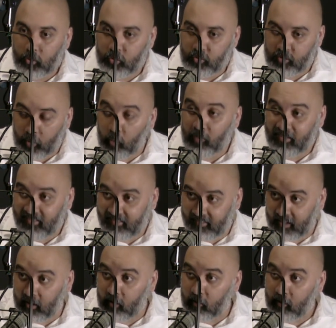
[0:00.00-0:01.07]
don't
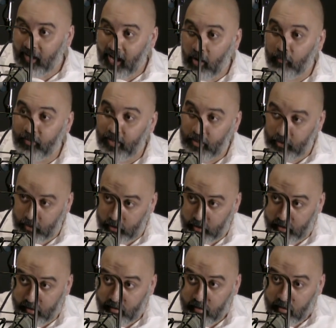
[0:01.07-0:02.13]
sell how they
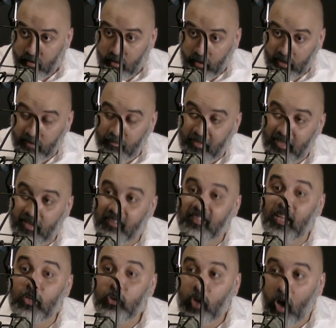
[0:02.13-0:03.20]
could is because
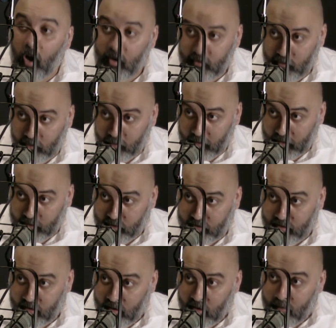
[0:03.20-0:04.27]
they talk too much.
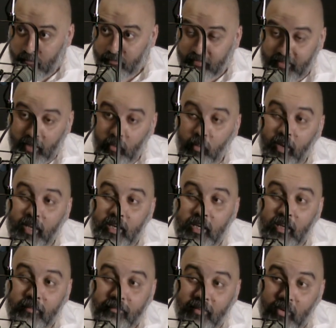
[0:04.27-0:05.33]
They don't get
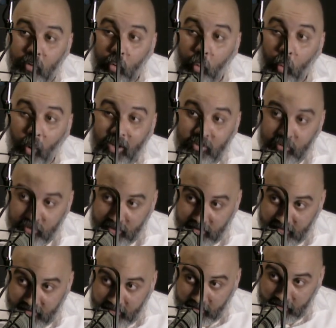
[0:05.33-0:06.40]
enough
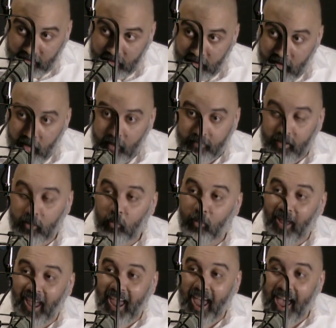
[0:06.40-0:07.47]
questions in. They don't
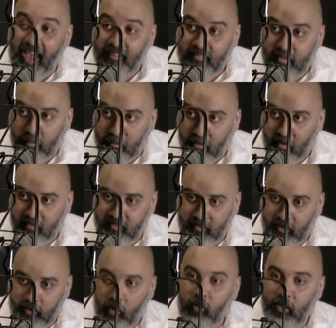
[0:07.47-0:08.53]
ask the person,
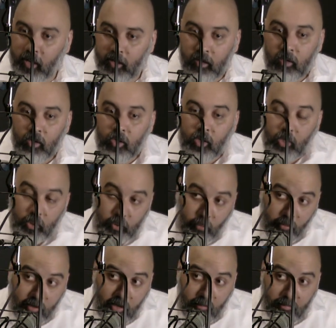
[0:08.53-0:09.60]
like, okay, you're
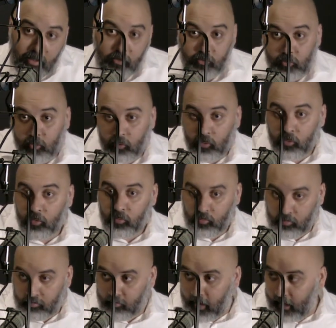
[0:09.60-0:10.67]
coming to
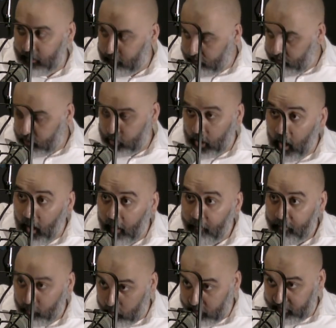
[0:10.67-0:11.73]
my
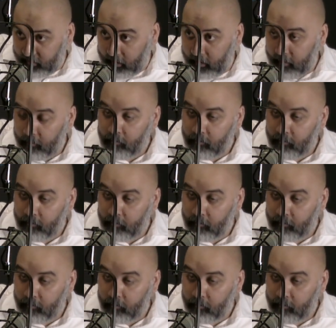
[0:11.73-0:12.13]
shop, we'll say,